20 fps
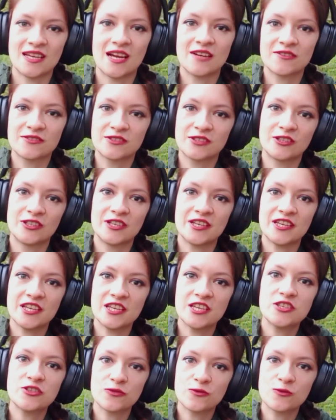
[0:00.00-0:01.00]
After
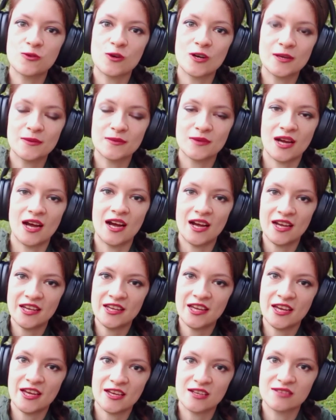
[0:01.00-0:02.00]
each form, I
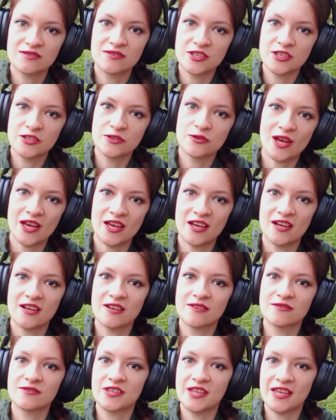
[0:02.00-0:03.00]
have, you
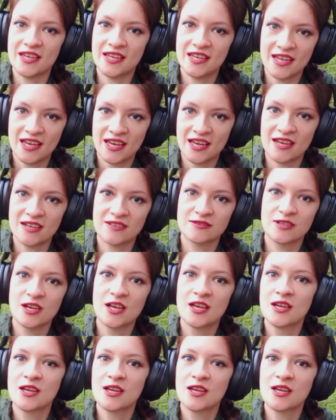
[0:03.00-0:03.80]
have, they have,